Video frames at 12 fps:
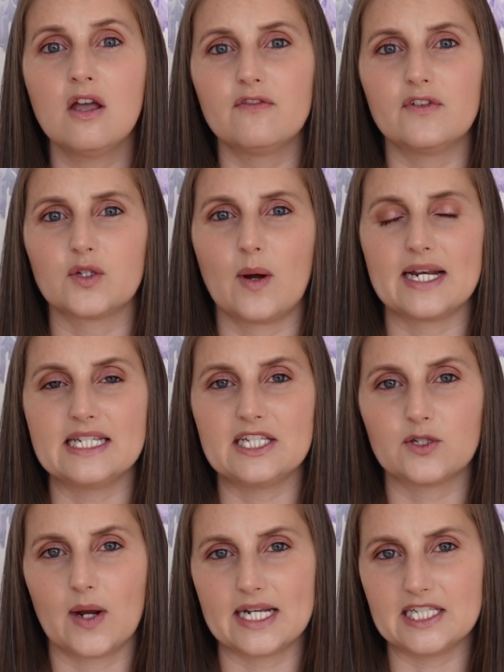for
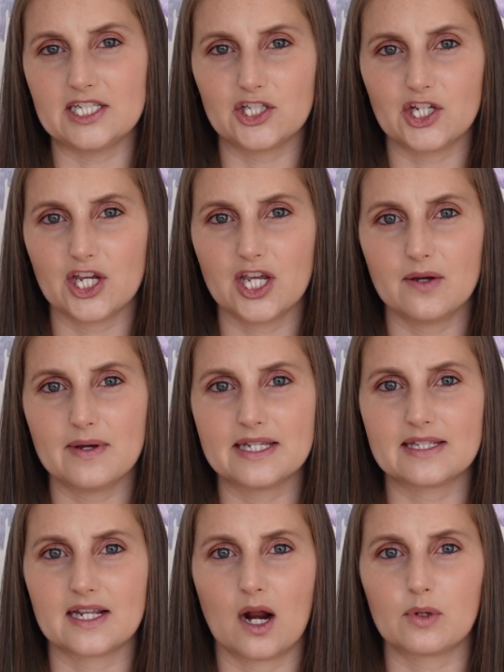2022
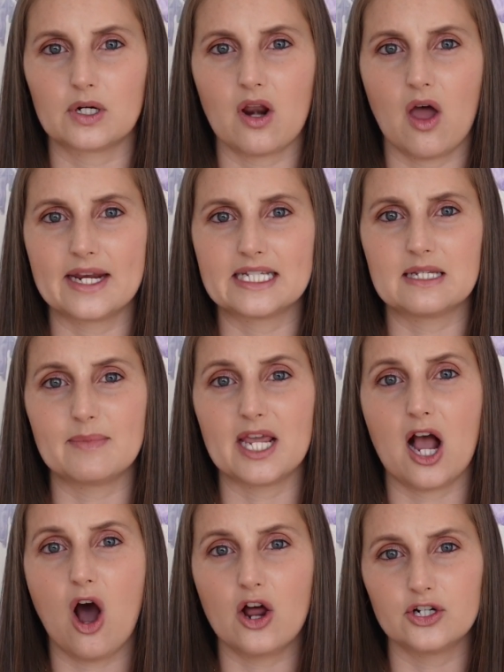is that I would like to
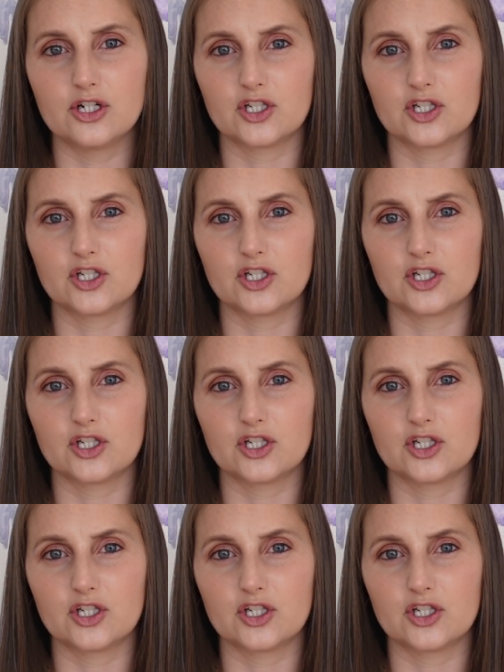be under